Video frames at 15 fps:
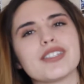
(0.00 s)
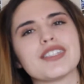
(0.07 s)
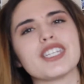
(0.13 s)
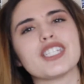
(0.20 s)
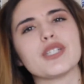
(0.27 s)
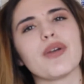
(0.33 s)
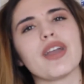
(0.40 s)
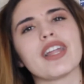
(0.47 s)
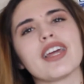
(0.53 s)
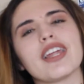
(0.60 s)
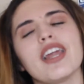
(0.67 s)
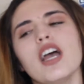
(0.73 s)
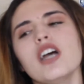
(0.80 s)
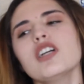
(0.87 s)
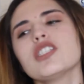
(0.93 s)

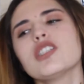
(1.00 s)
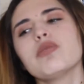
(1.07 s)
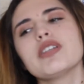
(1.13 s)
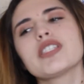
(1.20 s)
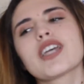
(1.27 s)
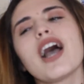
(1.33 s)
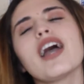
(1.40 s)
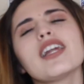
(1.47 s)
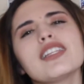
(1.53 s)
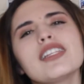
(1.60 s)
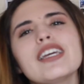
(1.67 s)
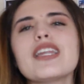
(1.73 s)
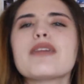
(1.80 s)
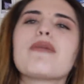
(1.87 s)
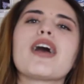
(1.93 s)
situated. So he's kind of
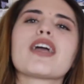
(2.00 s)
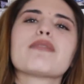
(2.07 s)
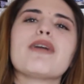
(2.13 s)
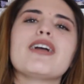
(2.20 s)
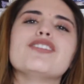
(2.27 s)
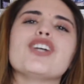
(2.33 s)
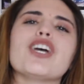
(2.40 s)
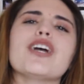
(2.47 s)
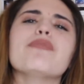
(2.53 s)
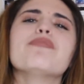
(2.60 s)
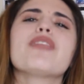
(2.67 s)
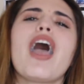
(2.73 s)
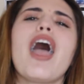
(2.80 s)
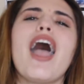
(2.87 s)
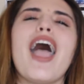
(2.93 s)
leaning back in my chair,